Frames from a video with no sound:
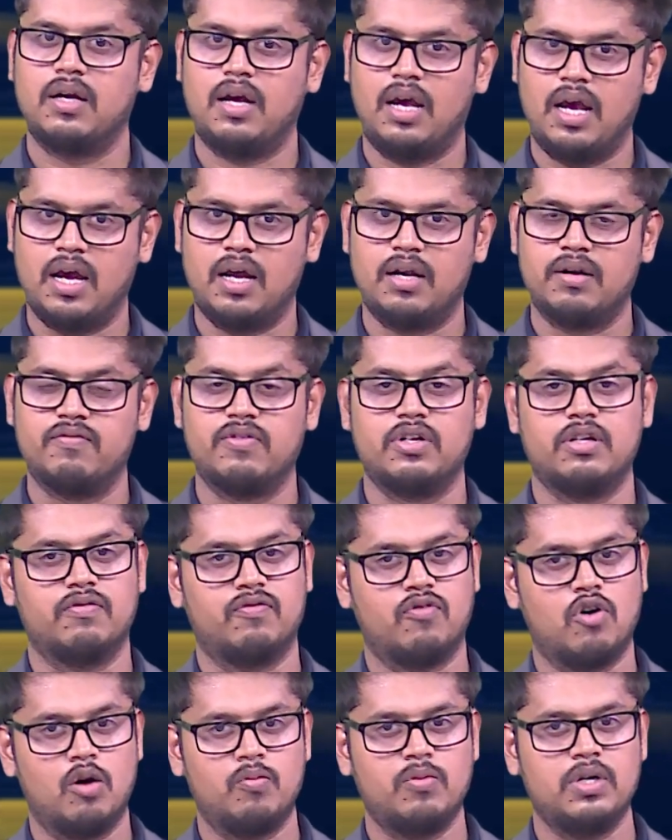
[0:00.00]
and where the
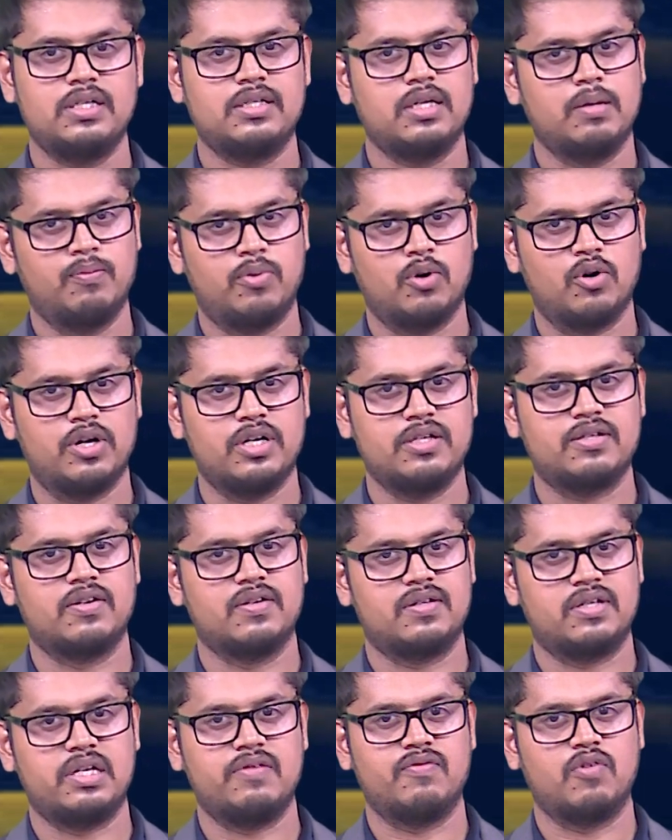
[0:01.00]
former's employees
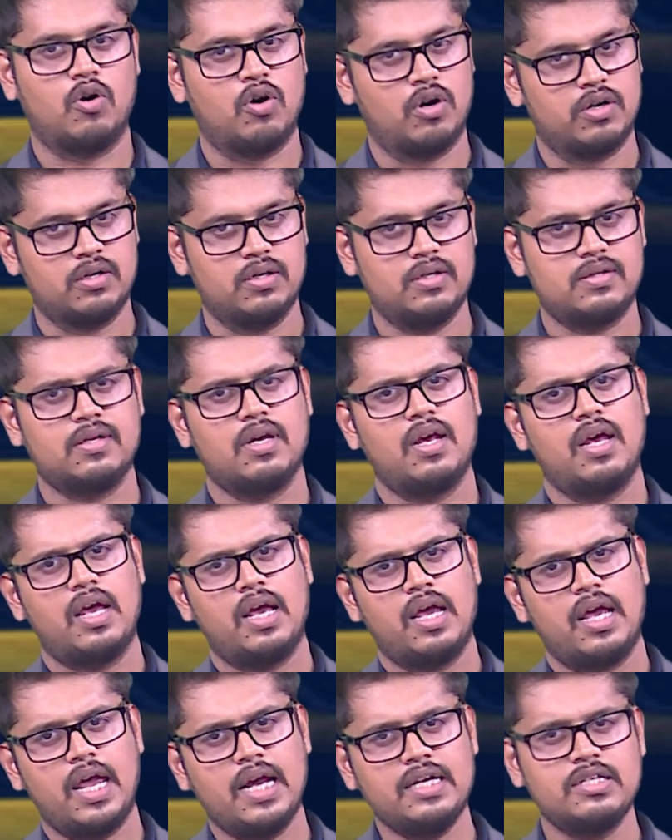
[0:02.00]
receive orders
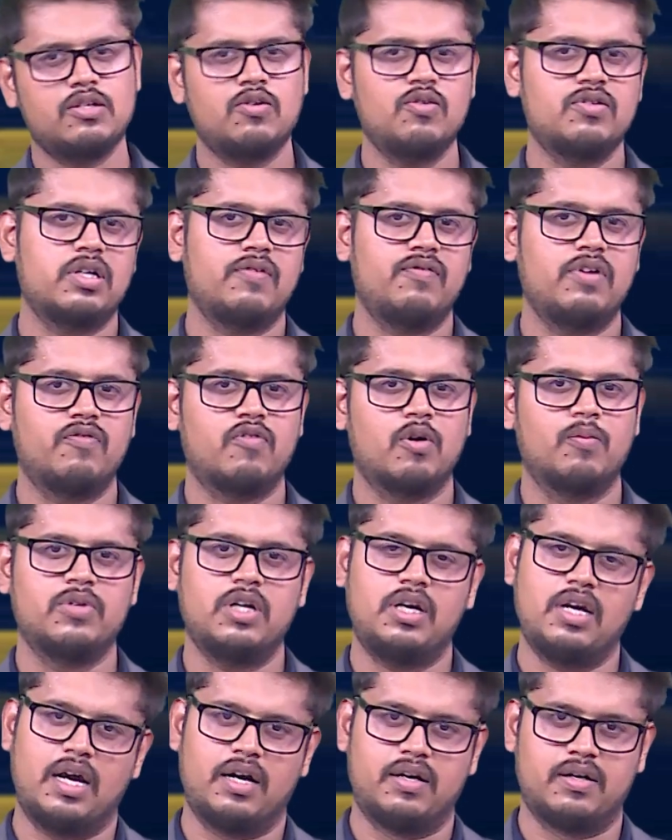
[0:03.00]
exclusively from
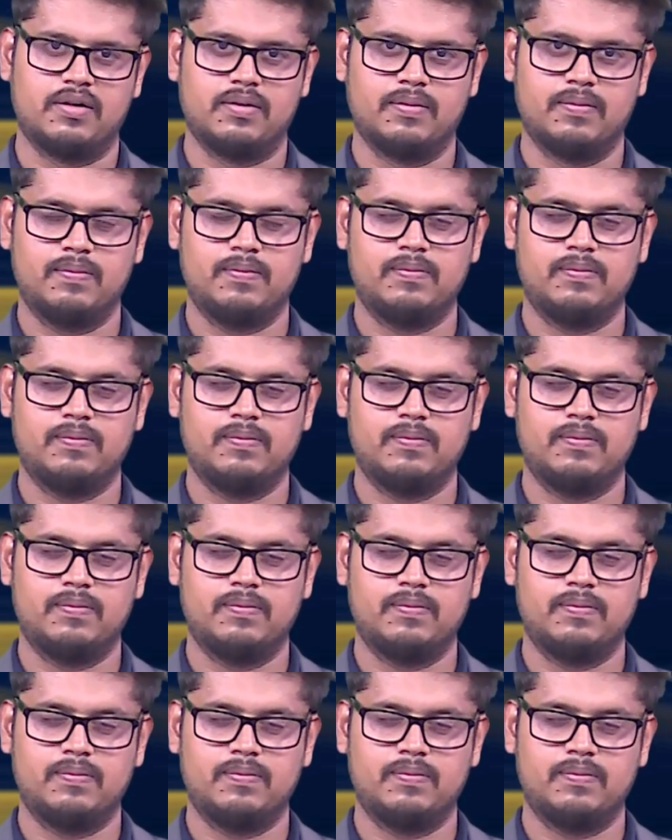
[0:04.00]
the latter.